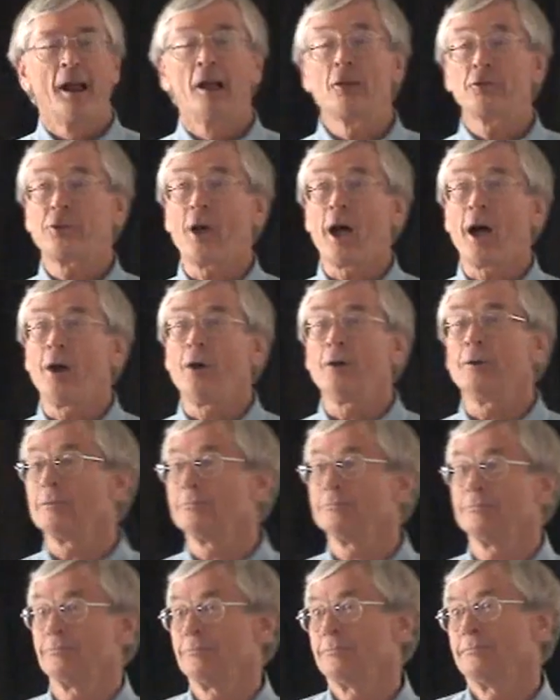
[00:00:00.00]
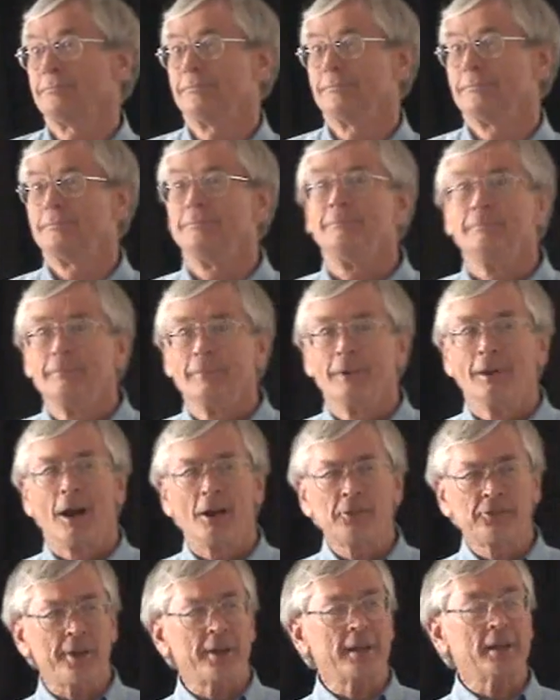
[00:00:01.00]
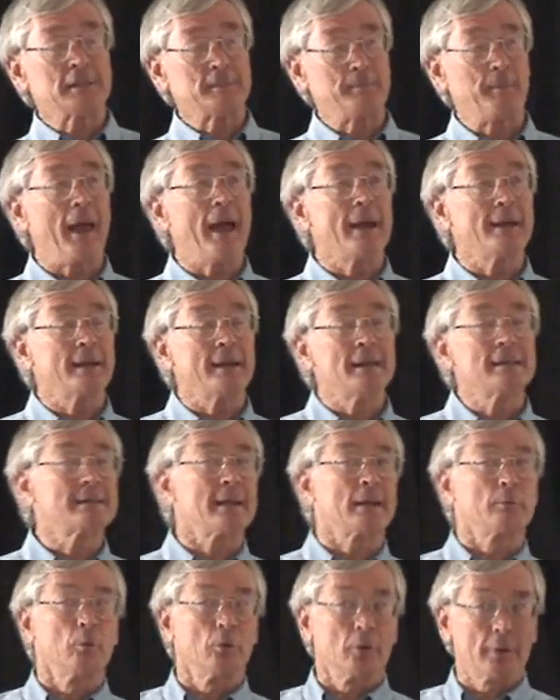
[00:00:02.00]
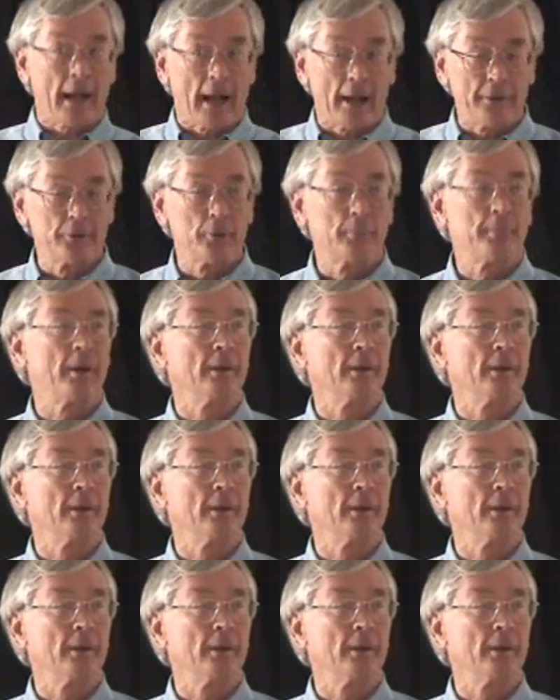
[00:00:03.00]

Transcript: So I said, explain. And he said, well, Cardinal